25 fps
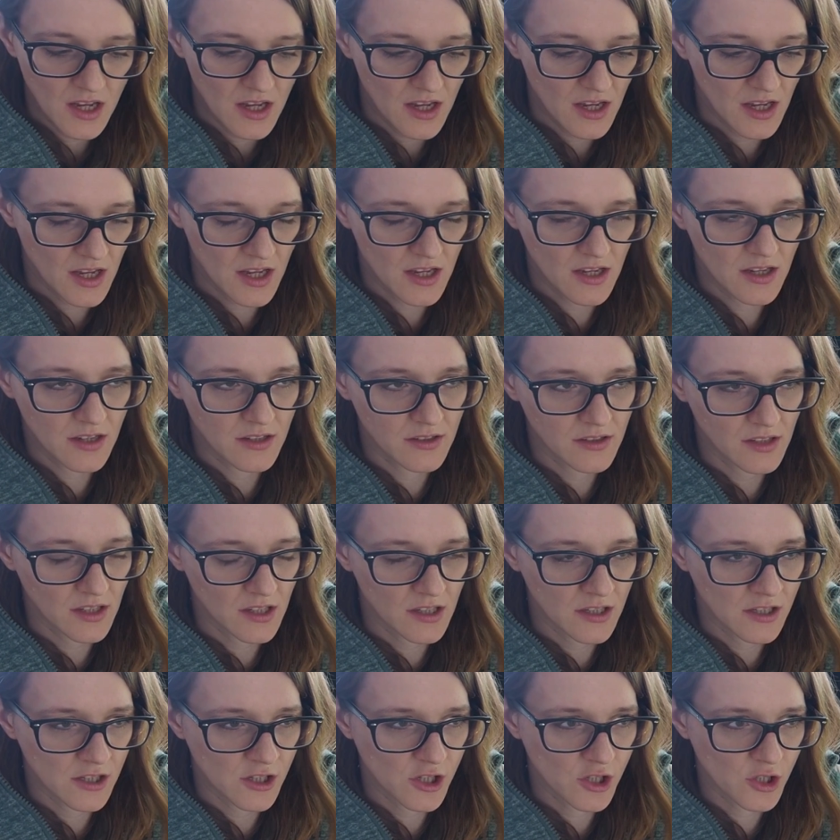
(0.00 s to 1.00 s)
and
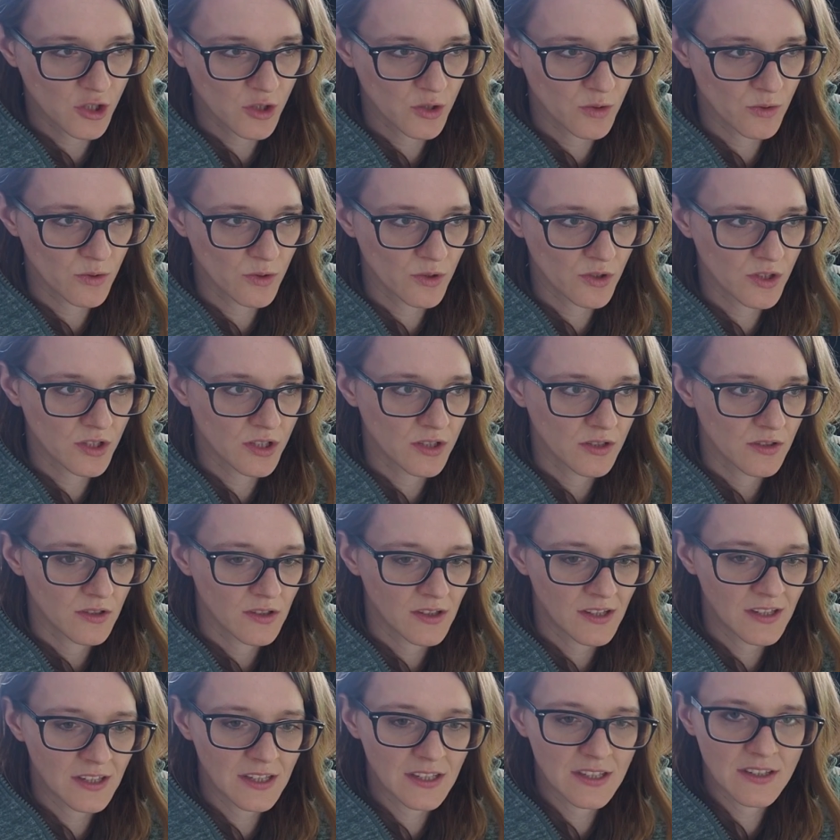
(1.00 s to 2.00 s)
I shoot
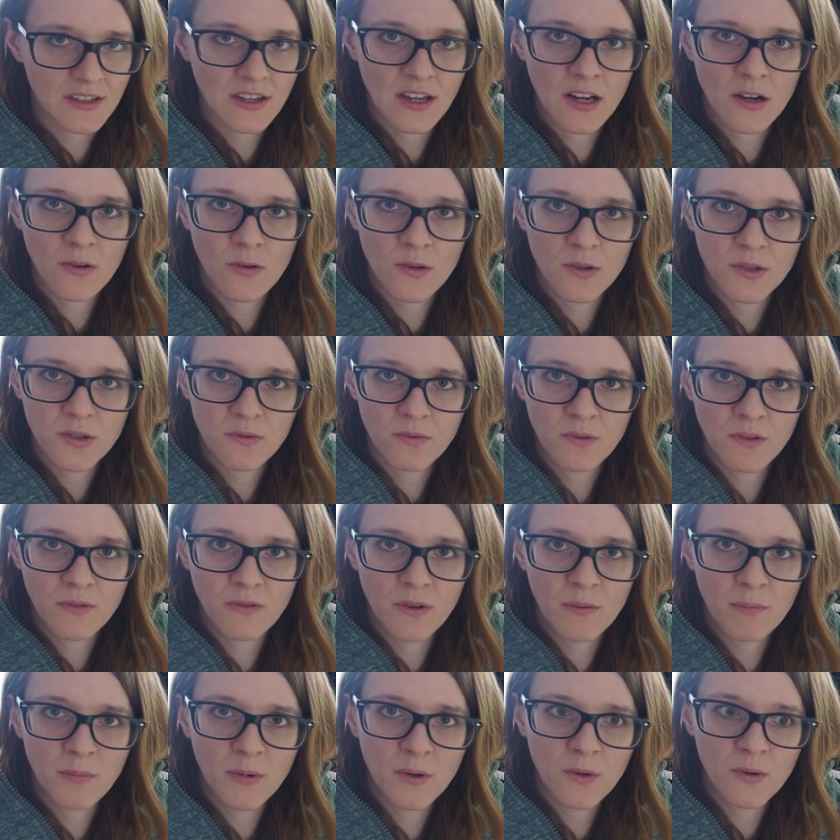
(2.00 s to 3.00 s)
these arrows with
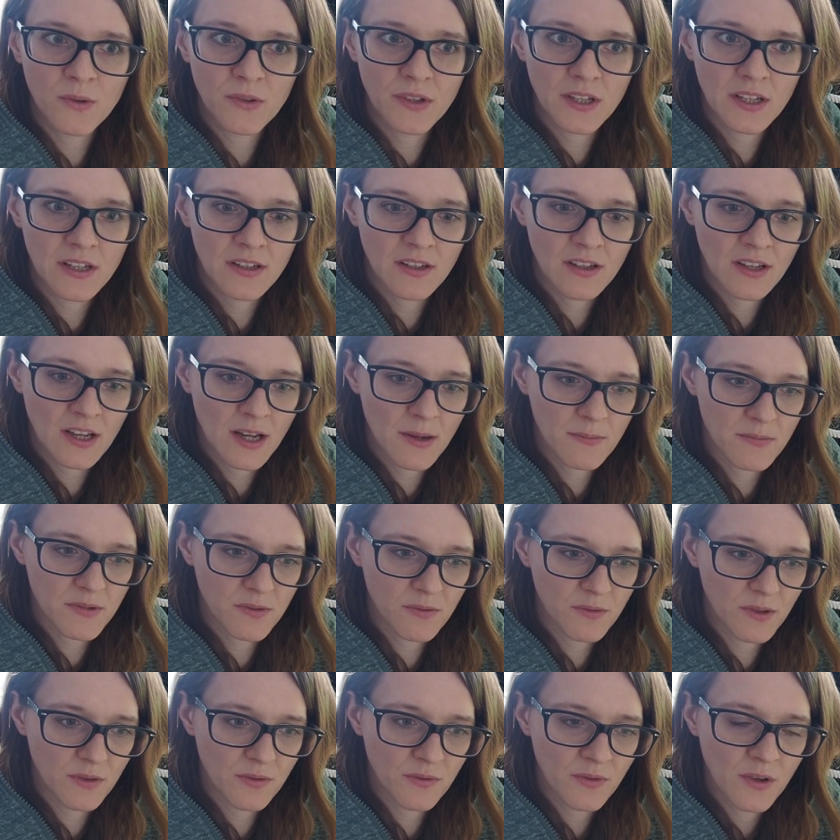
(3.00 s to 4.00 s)
a bow that
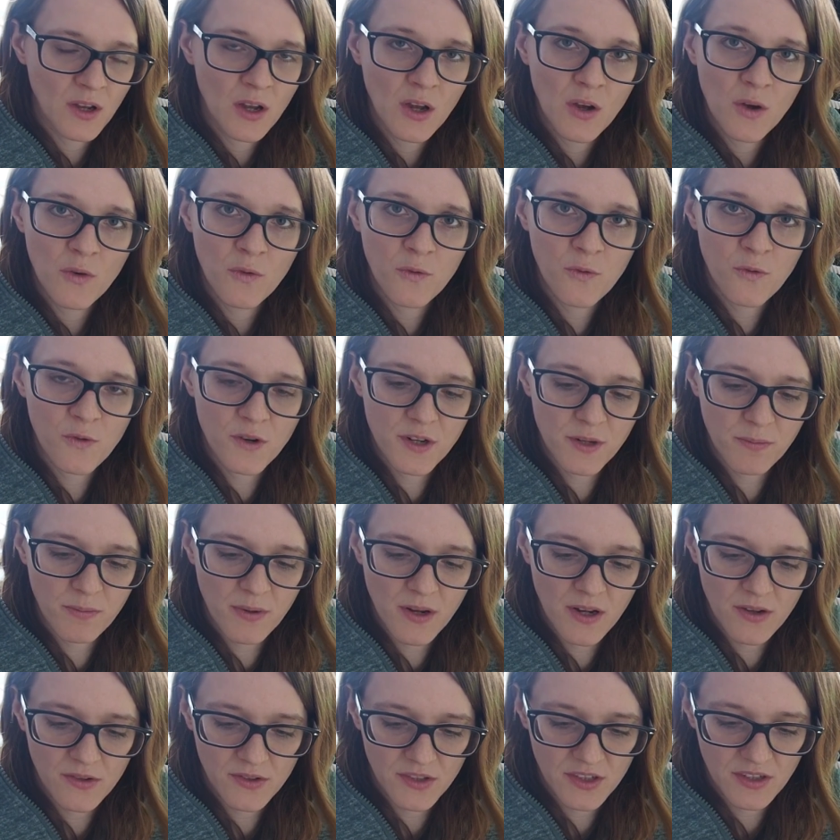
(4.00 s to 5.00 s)
comes with 40
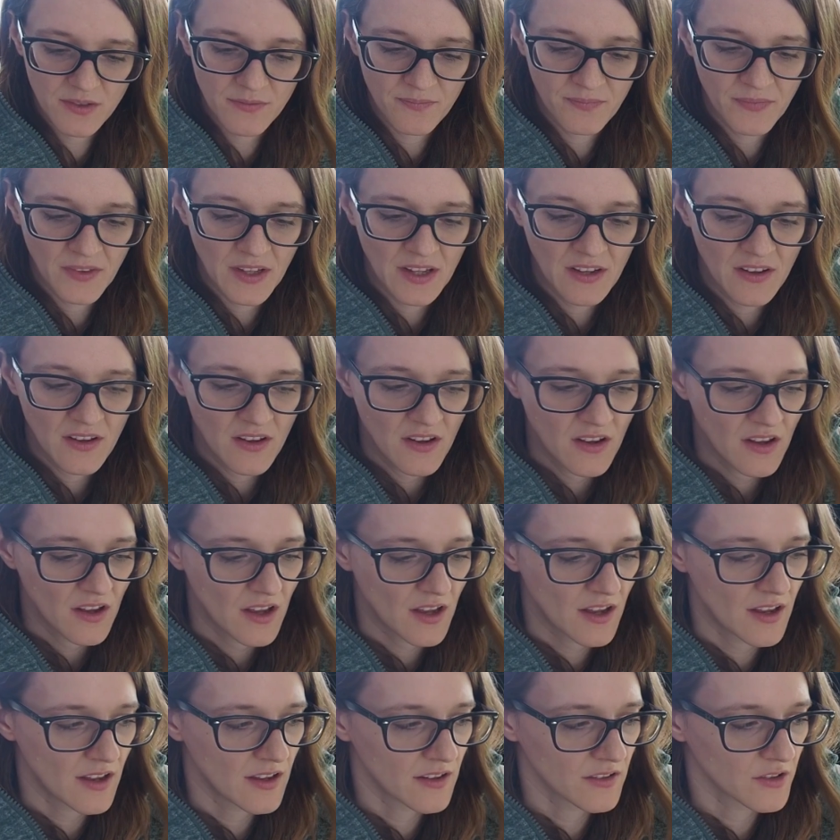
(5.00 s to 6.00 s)
pounds.
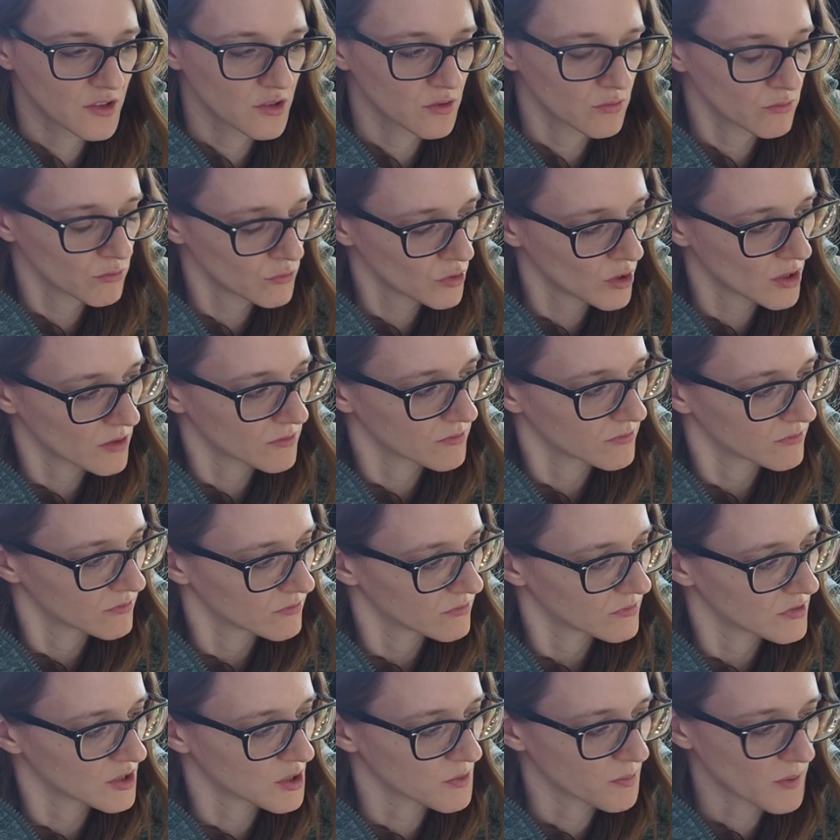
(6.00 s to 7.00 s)
And yeah,
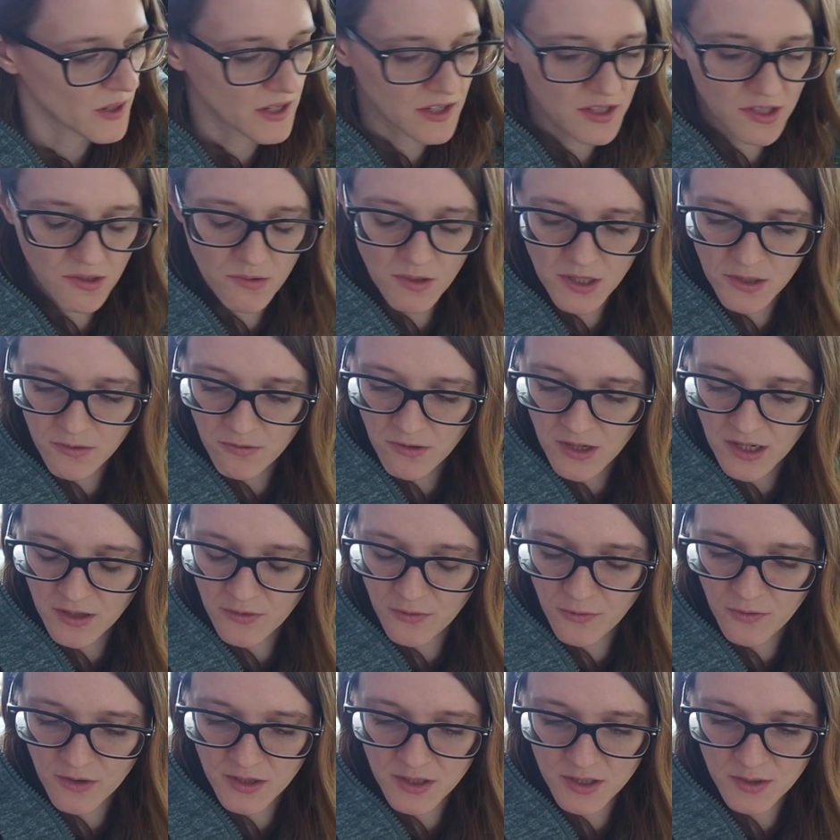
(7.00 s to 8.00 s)
the spine is quite right
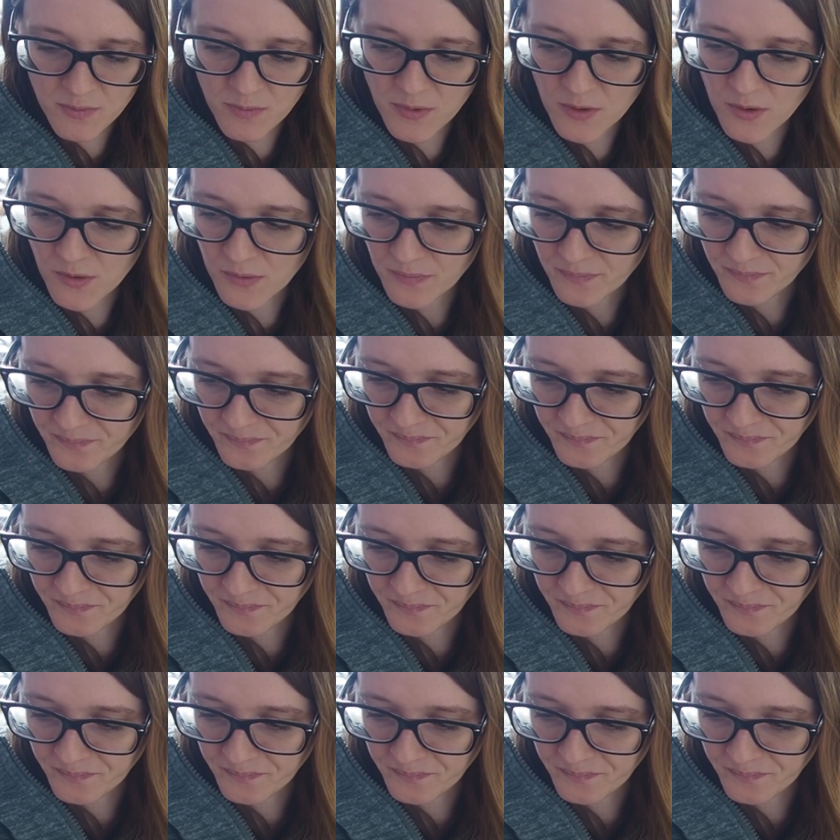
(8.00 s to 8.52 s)
for this bow.